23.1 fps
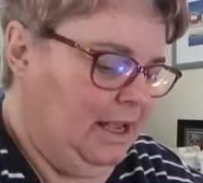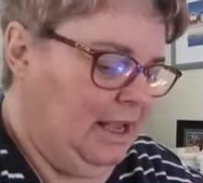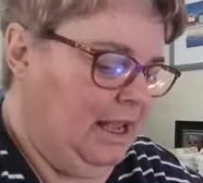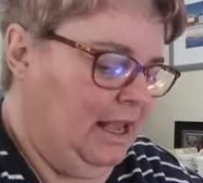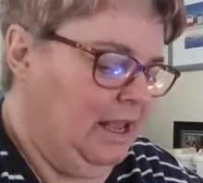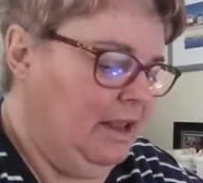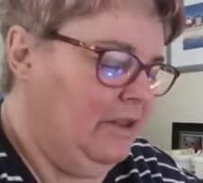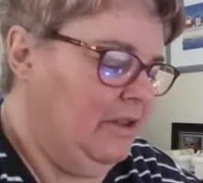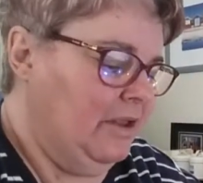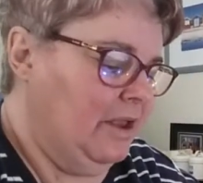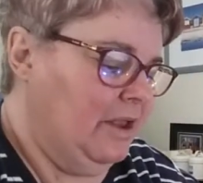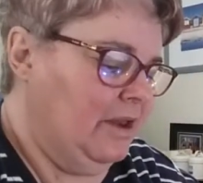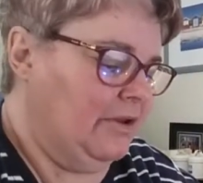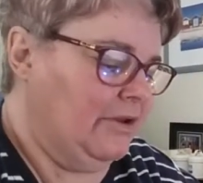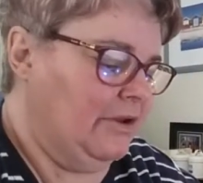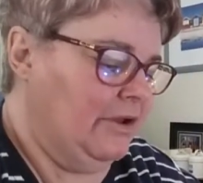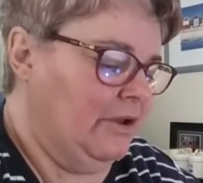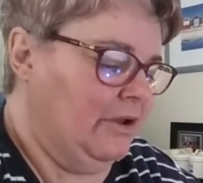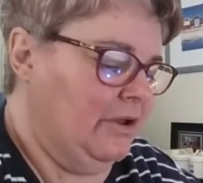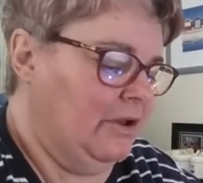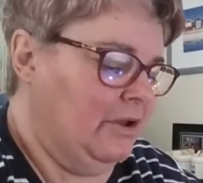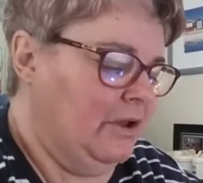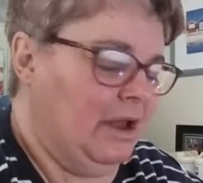Is it
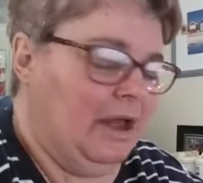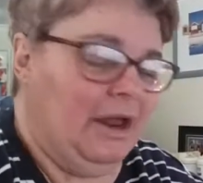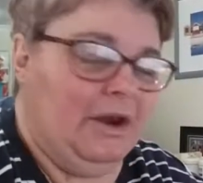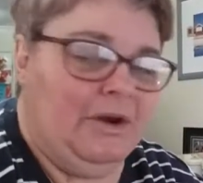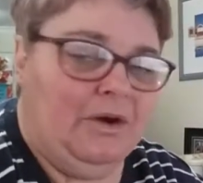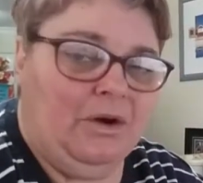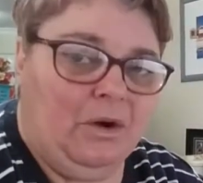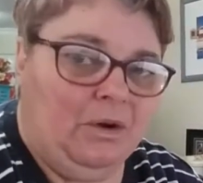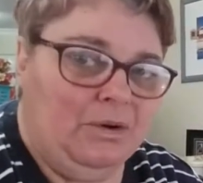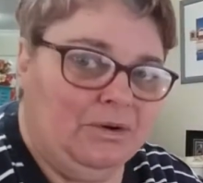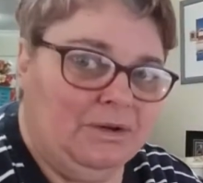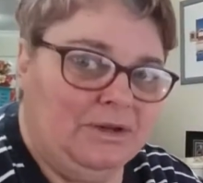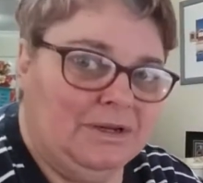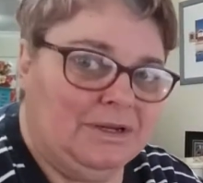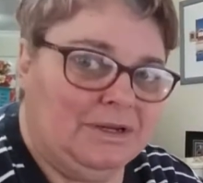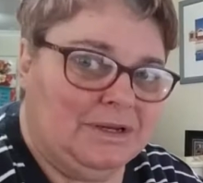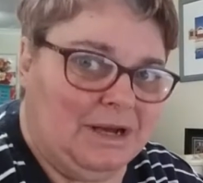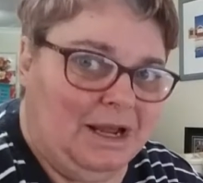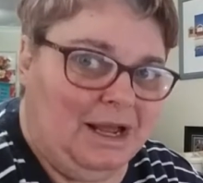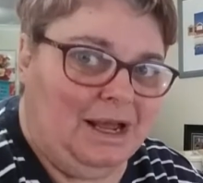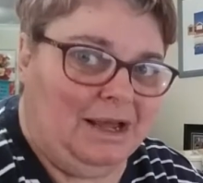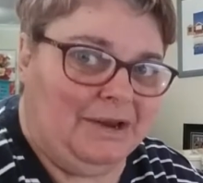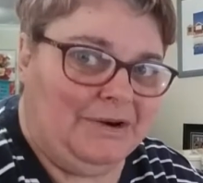a
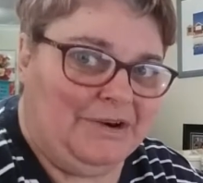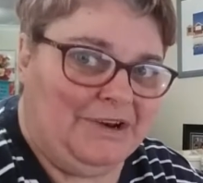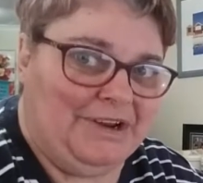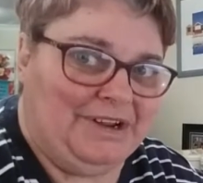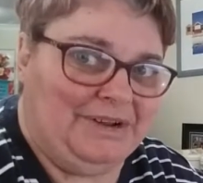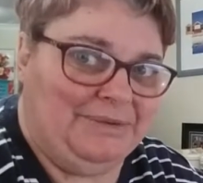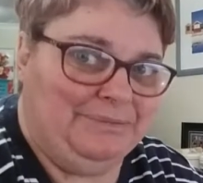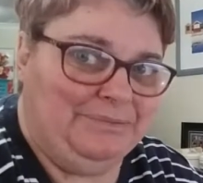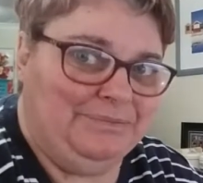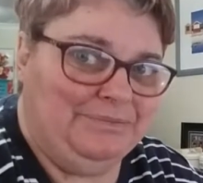non-starter?